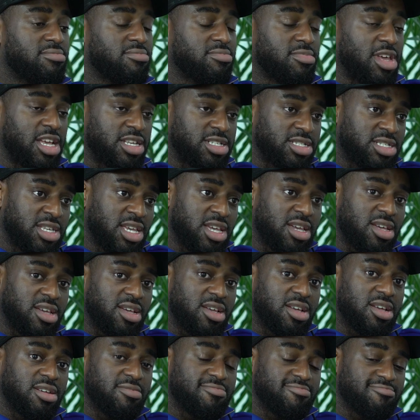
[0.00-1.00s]
that's it.
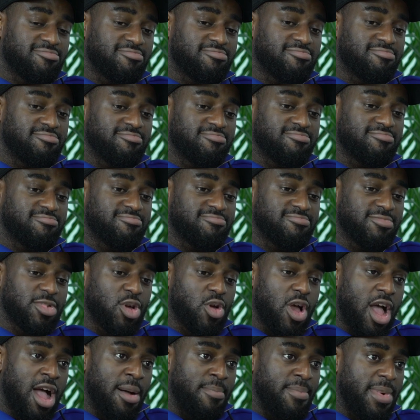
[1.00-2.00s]

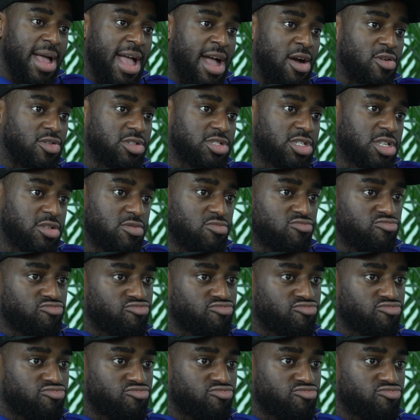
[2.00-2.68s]
I'm out.